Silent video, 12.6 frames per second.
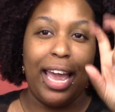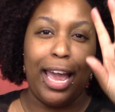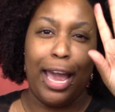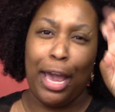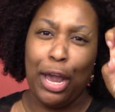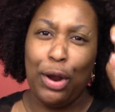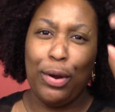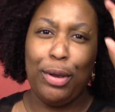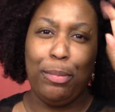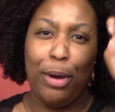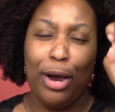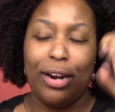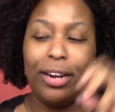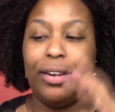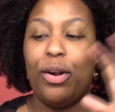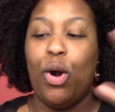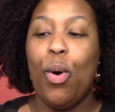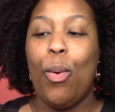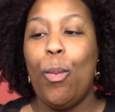Harry
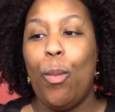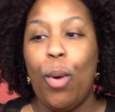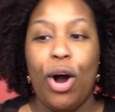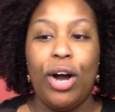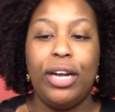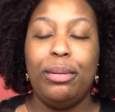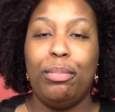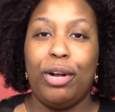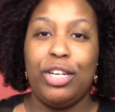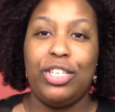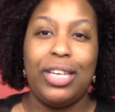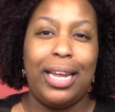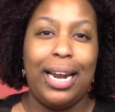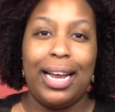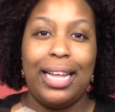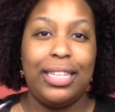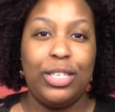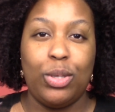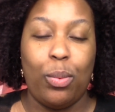Potter wand brush set. I
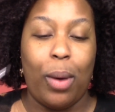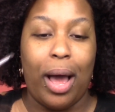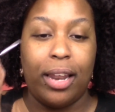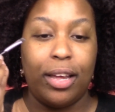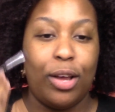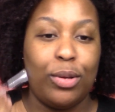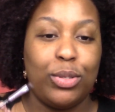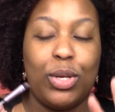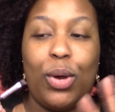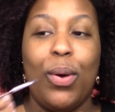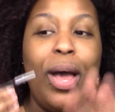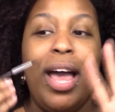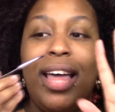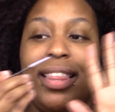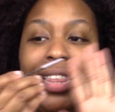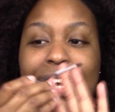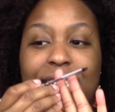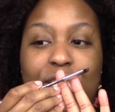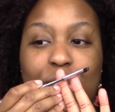got these a while ago, so
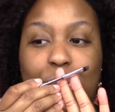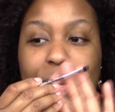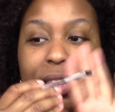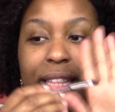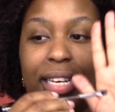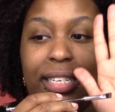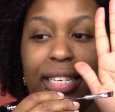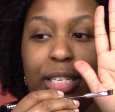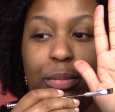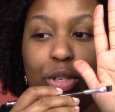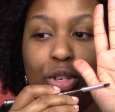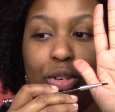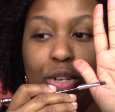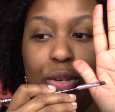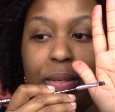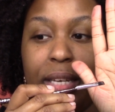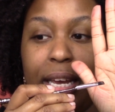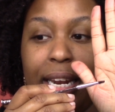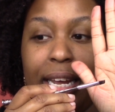that's just what this is, but you can
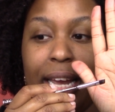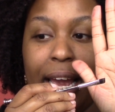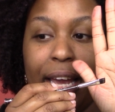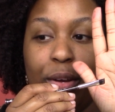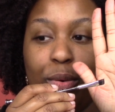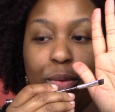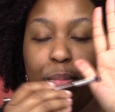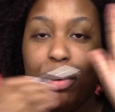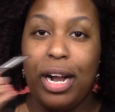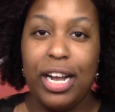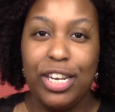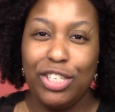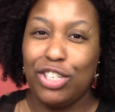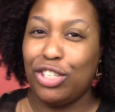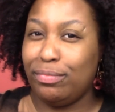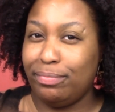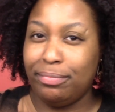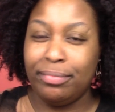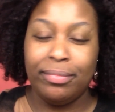use any angled brush.
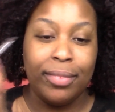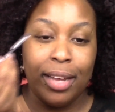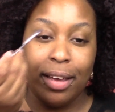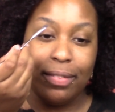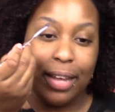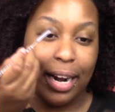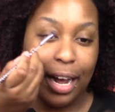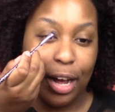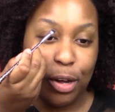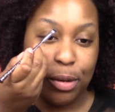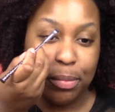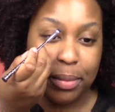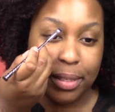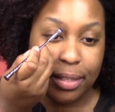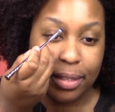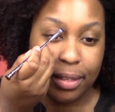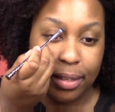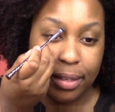That helps.